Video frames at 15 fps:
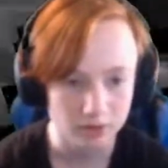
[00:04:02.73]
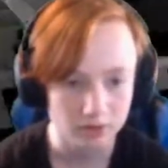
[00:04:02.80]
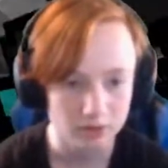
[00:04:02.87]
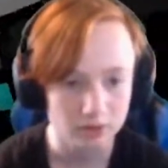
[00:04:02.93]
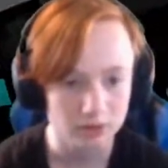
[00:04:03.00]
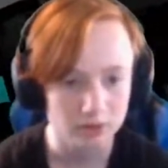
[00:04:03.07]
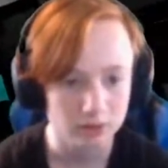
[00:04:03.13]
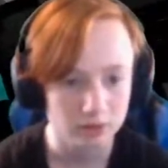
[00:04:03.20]

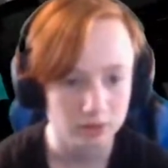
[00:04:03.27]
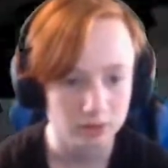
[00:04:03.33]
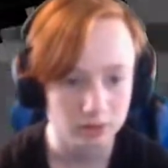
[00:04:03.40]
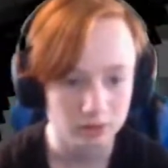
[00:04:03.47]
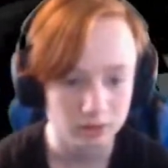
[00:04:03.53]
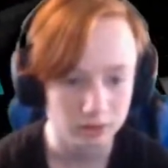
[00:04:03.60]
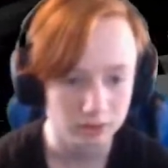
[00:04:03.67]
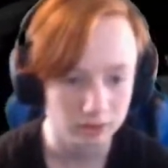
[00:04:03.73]

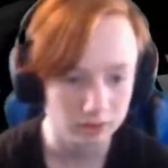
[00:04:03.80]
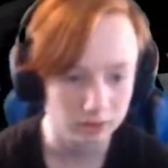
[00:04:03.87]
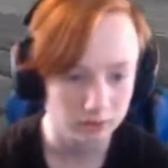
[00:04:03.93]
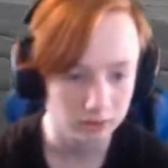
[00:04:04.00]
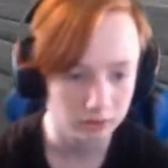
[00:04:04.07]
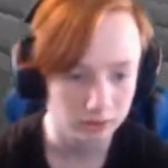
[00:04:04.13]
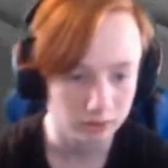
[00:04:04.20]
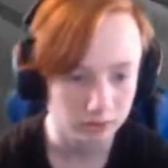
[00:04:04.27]

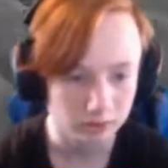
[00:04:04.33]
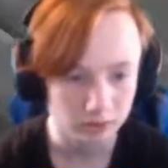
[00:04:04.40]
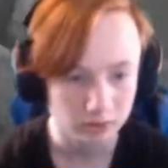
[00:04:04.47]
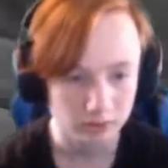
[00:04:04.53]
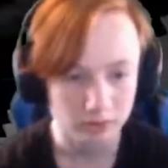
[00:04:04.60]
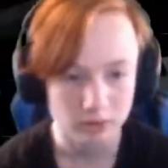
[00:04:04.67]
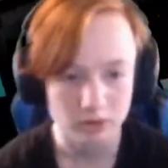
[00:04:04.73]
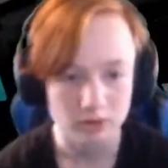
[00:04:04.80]

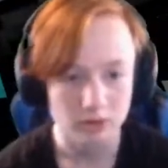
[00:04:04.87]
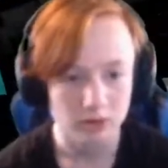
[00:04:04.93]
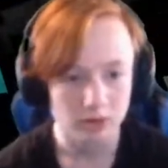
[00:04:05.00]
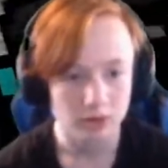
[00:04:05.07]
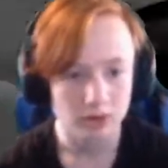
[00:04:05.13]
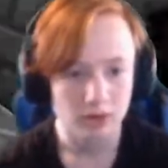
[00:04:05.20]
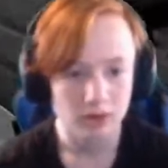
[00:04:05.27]
Nothing is said.